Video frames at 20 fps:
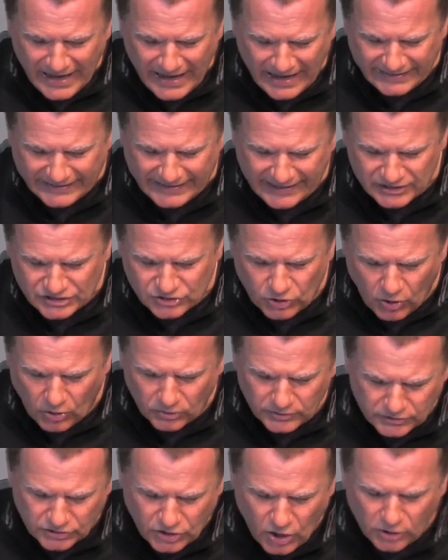and against
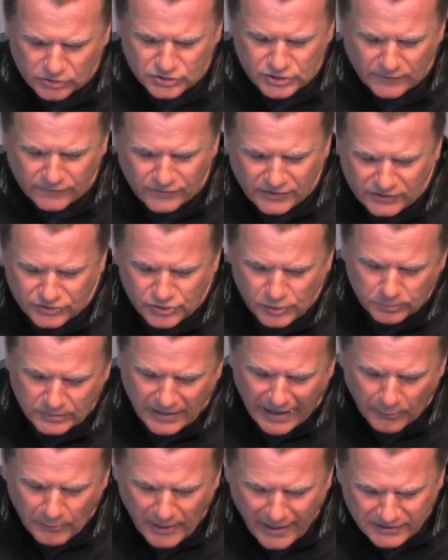all the gods of Egypt
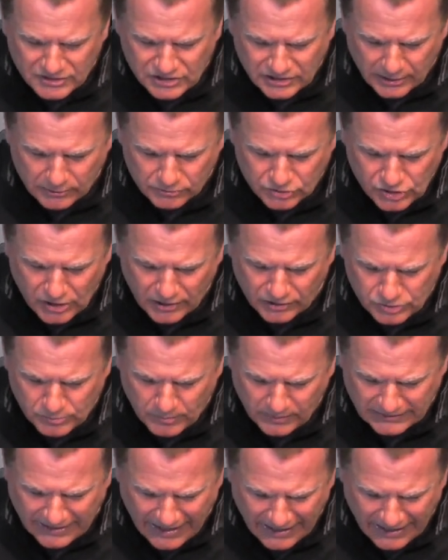I will execute judgment.